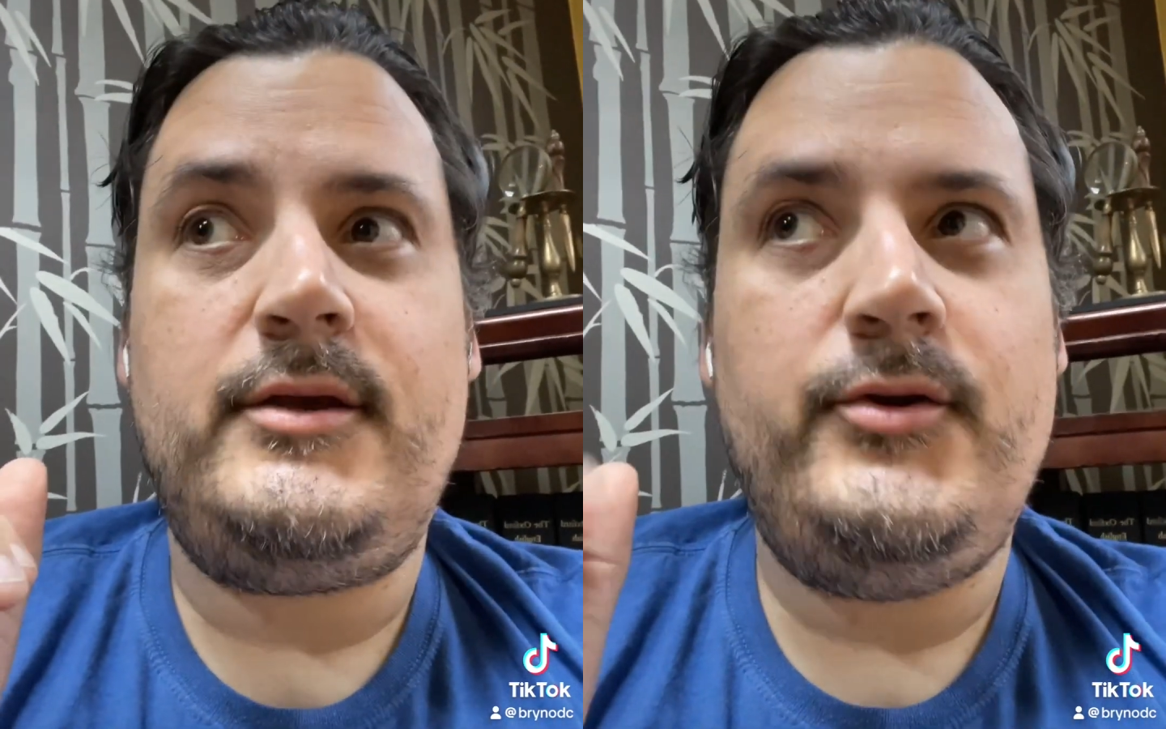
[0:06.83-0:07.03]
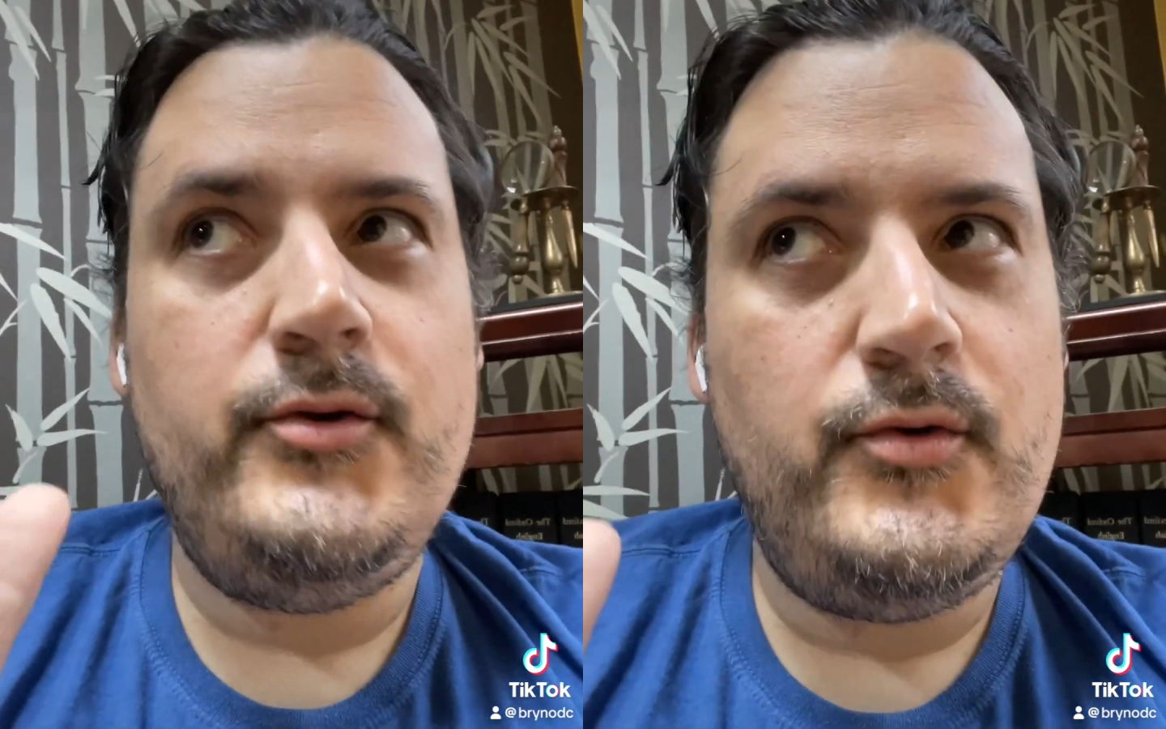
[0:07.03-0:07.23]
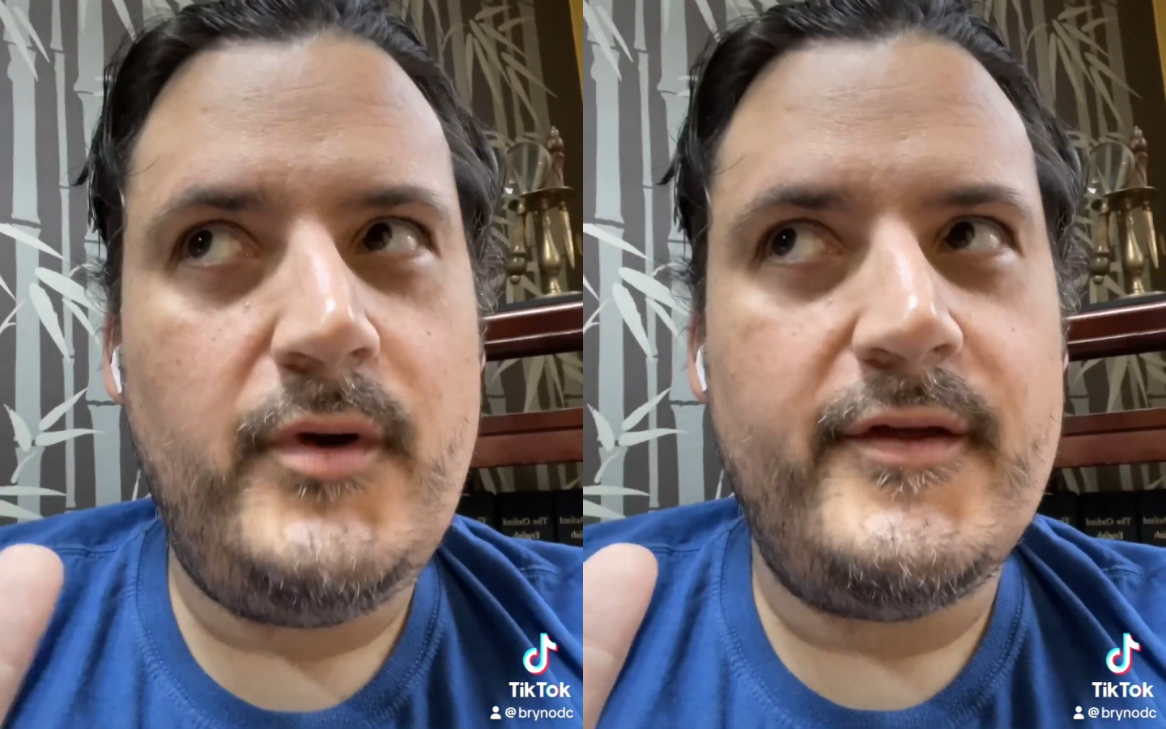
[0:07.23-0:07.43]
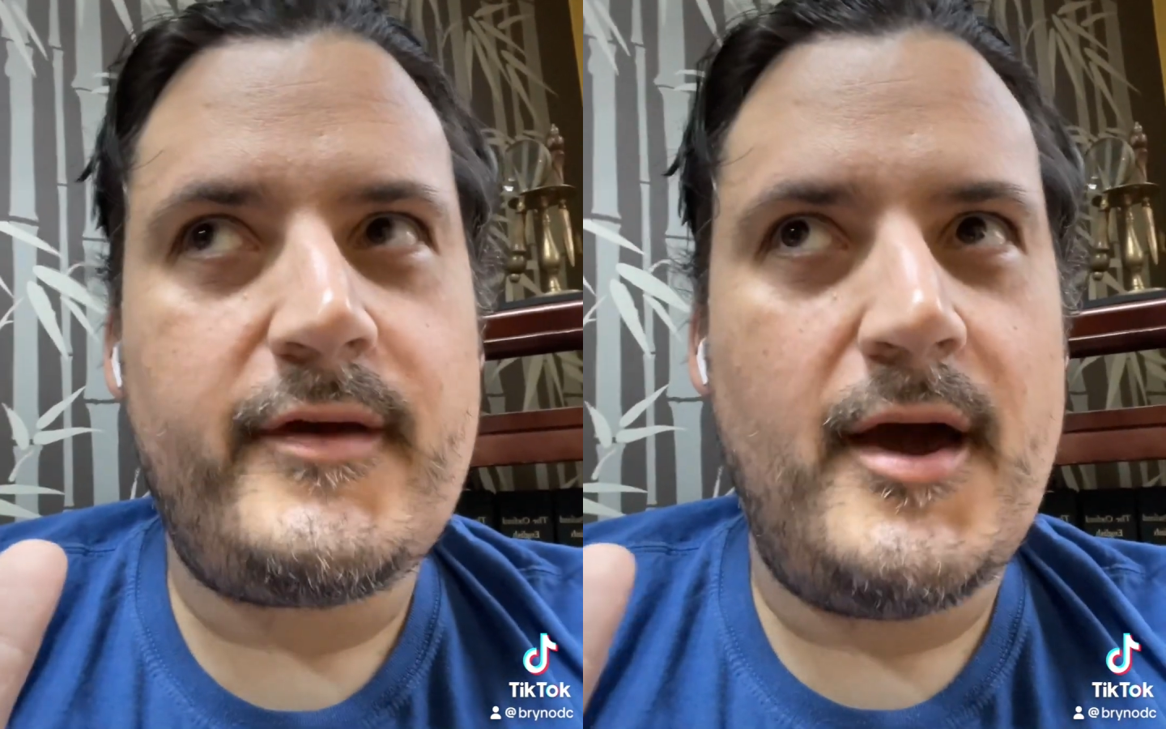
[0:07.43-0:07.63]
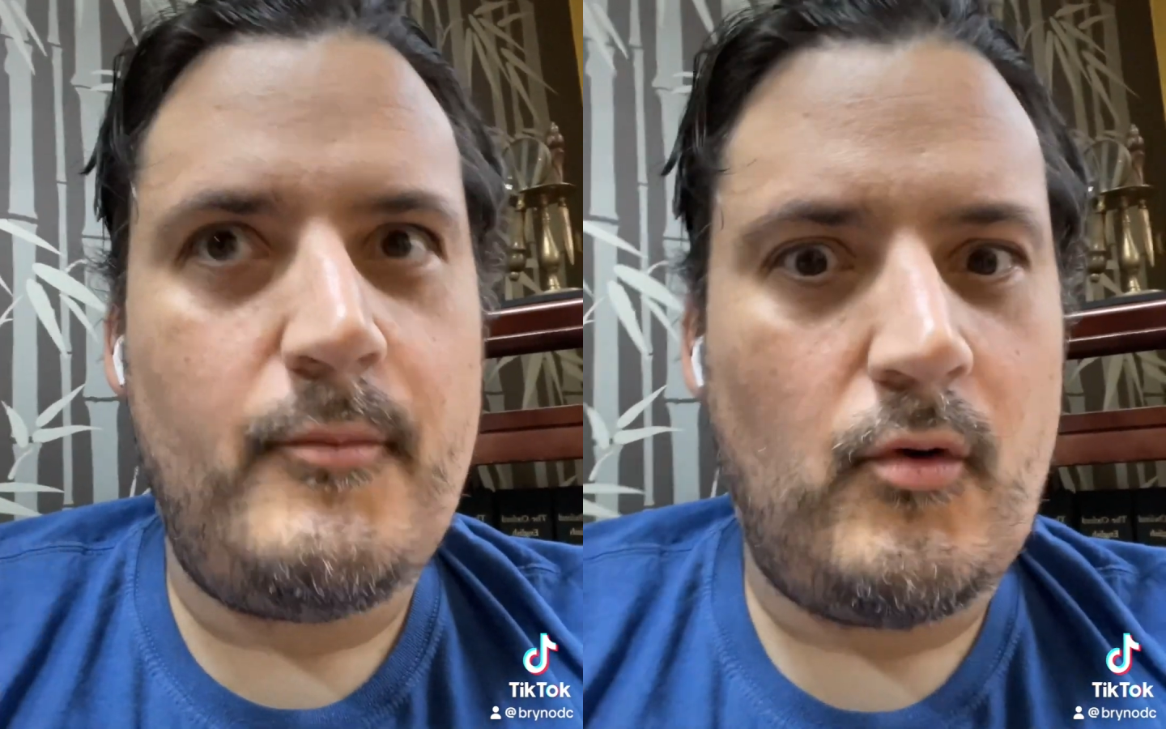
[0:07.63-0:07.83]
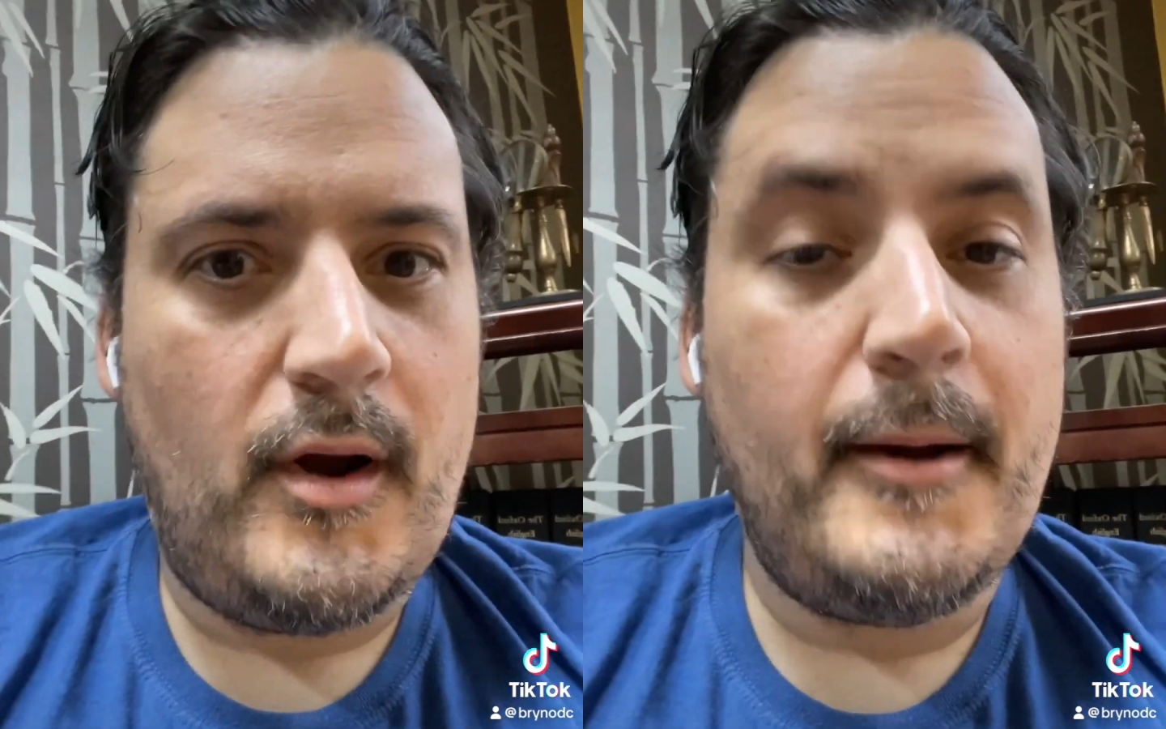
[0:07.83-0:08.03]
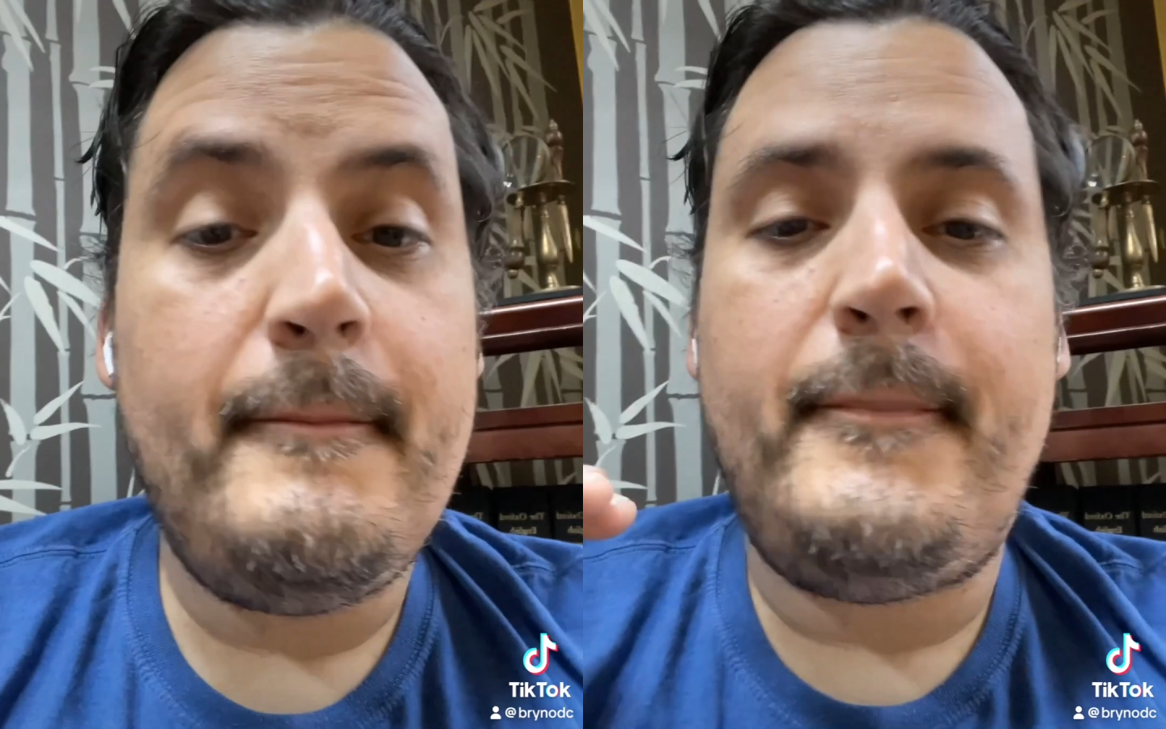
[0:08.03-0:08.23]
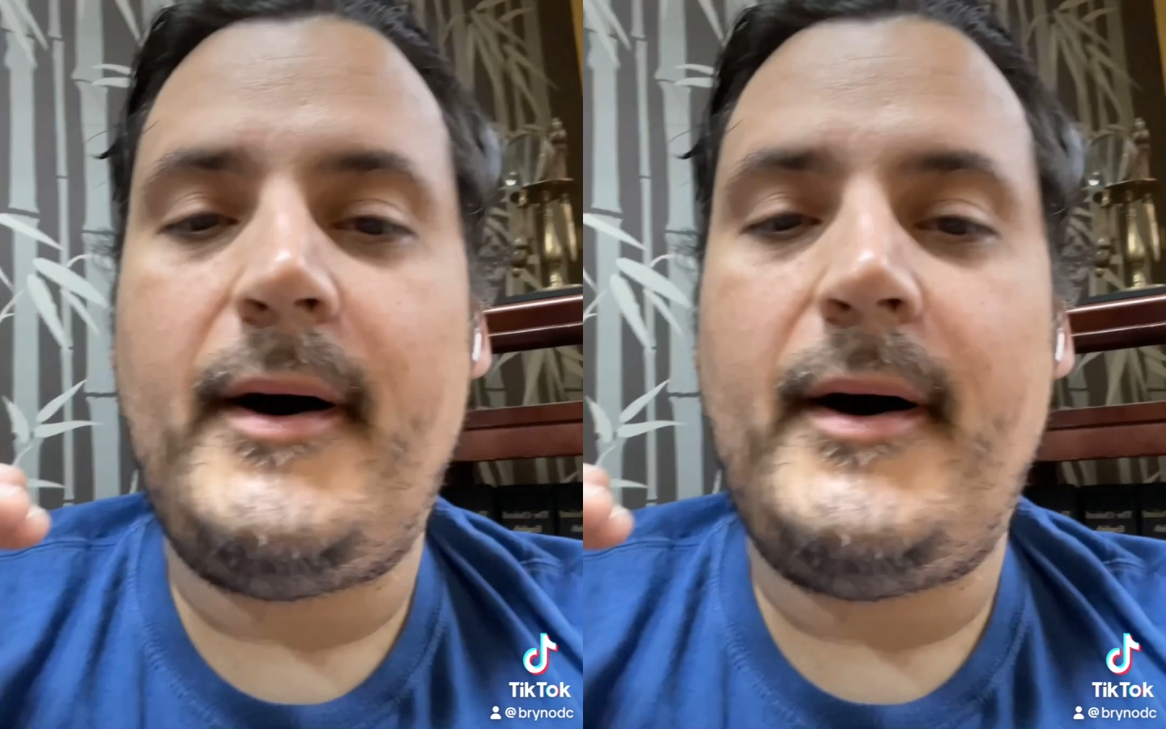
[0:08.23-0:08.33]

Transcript: knew it's kind of boring,